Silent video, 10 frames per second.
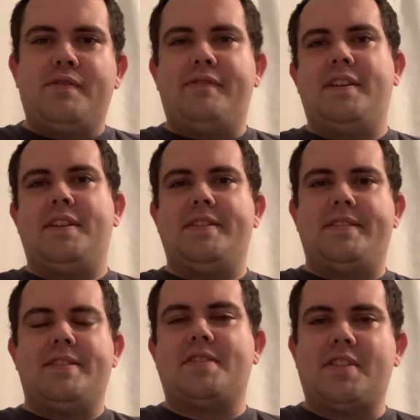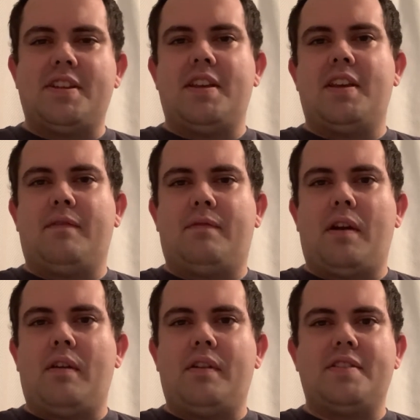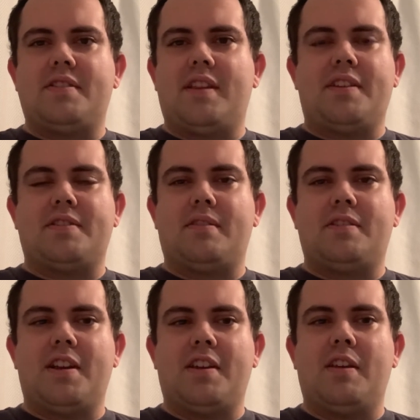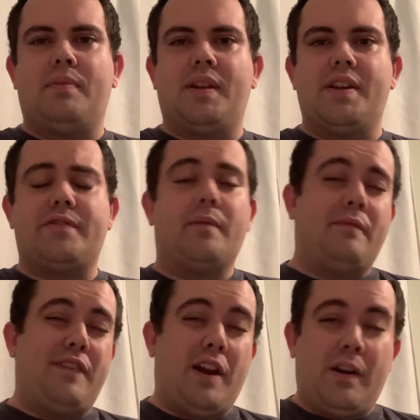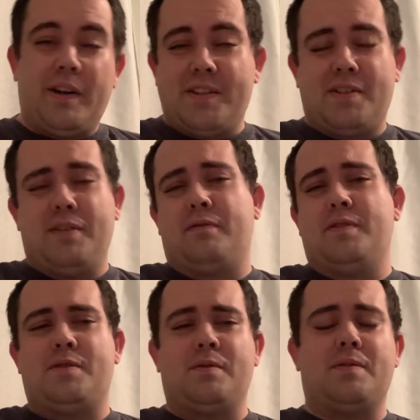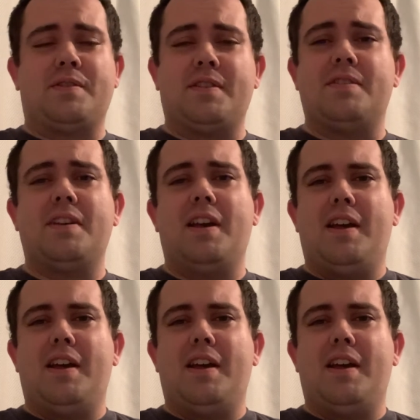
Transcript: feeds and seeing various things that are taking place from various different sources.